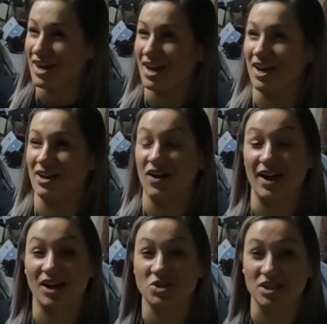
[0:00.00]
and I
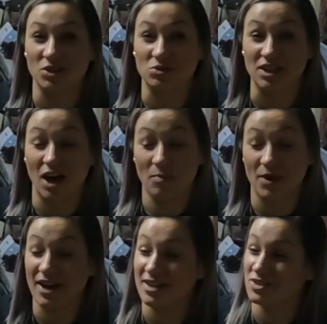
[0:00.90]
actually looked up
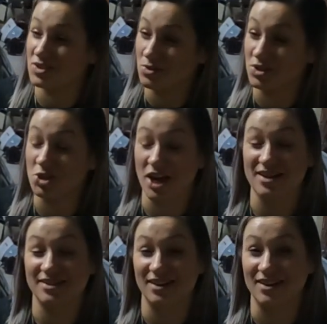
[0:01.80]
and saw a
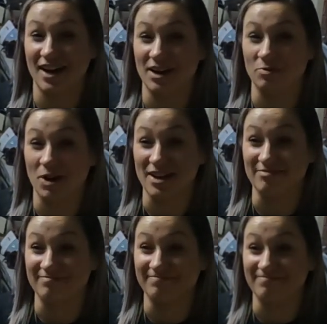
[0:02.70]
Chaser and
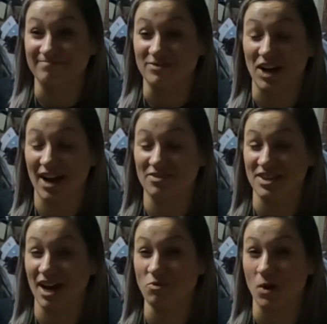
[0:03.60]
went, I have
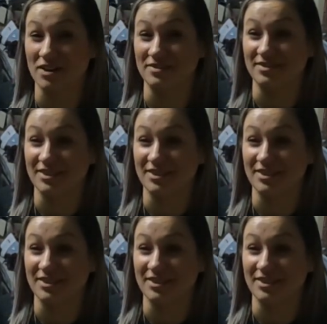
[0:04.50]
to have one.